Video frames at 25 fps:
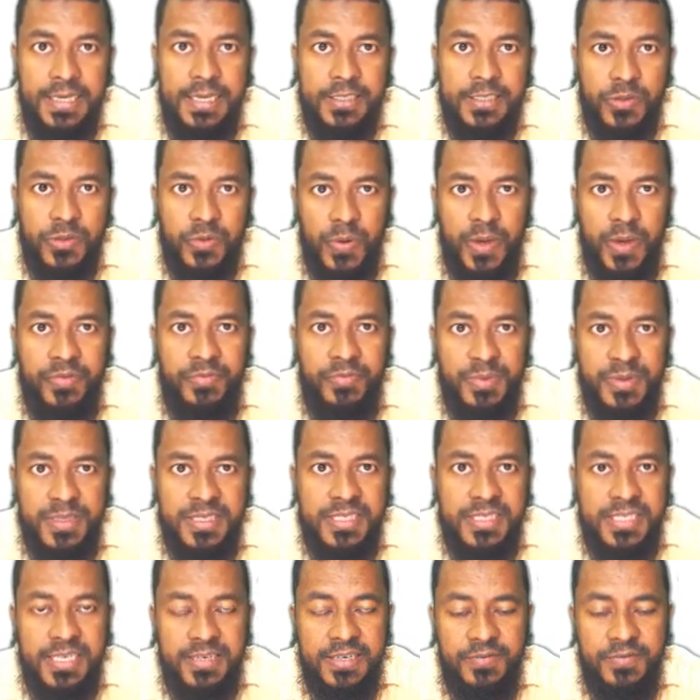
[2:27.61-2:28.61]
SOFP,
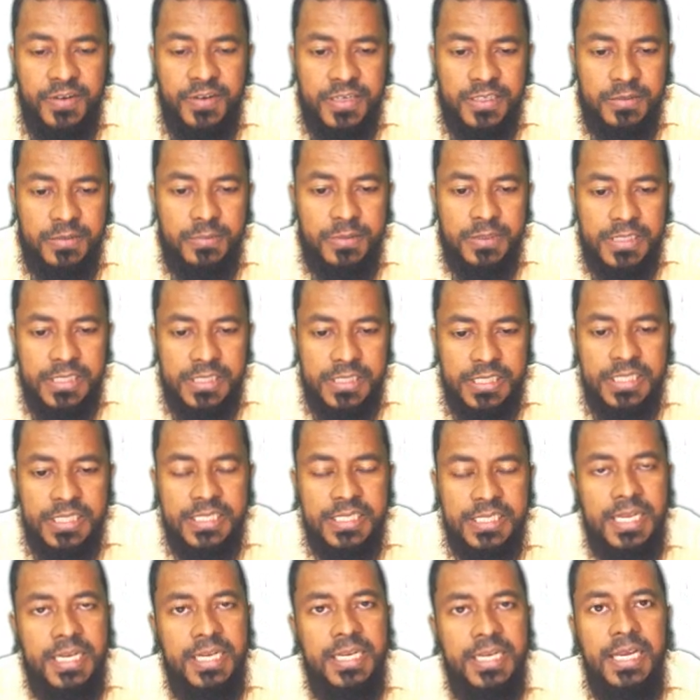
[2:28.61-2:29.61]
statement financial
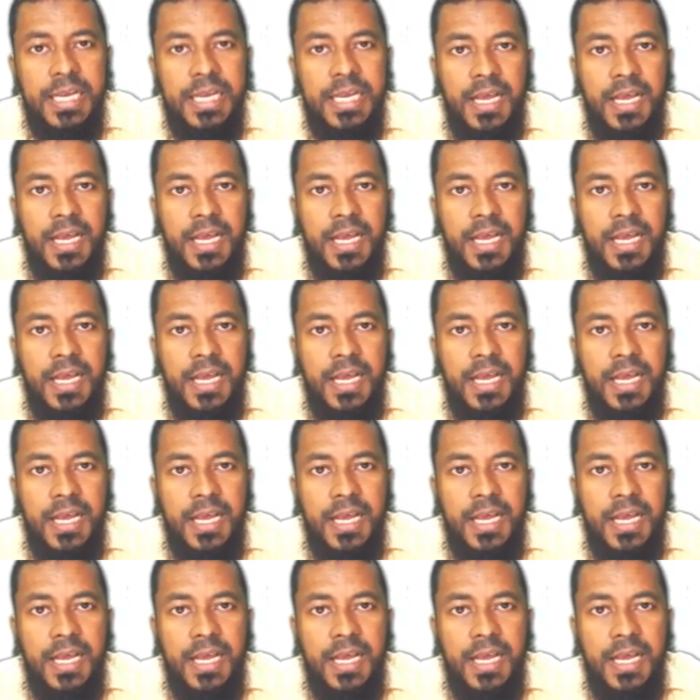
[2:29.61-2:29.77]
position, and